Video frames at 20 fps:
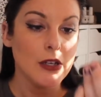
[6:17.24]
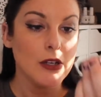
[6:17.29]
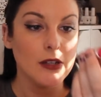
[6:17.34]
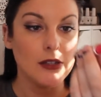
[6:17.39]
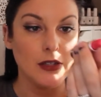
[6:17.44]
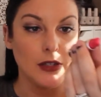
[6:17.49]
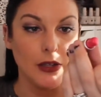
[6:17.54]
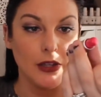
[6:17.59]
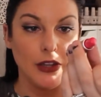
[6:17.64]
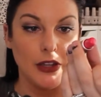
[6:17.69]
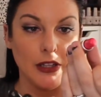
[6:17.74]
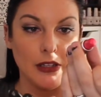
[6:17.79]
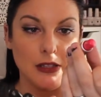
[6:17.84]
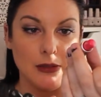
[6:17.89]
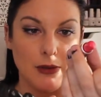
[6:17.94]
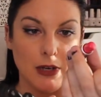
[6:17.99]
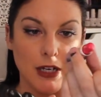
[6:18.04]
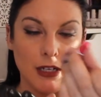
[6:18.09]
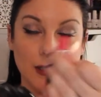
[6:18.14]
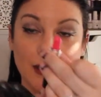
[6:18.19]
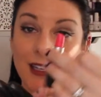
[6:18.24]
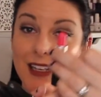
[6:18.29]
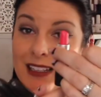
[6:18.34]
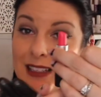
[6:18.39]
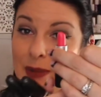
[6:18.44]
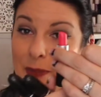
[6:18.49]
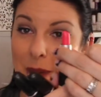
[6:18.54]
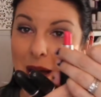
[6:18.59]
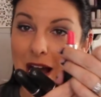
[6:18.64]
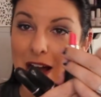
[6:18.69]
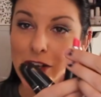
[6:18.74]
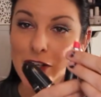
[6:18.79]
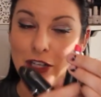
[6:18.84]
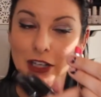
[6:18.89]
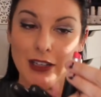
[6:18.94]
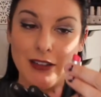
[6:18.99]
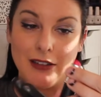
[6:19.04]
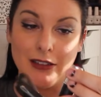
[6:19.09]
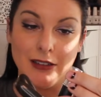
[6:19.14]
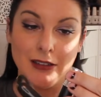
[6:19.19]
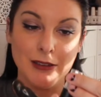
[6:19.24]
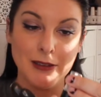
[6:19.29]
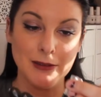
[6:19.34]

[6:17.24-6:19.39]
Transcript: So this one is Impassioned.